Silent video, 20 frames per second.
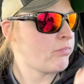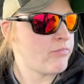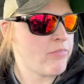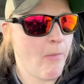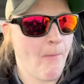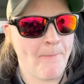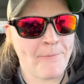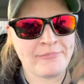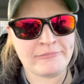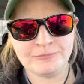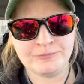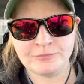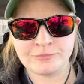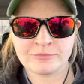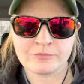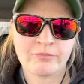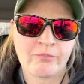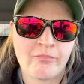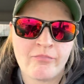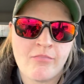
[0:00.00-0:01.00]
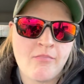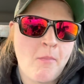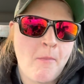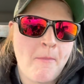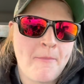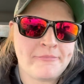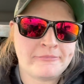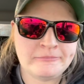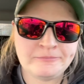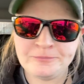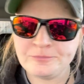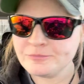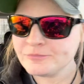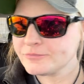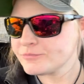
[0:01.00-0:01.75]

[no speech]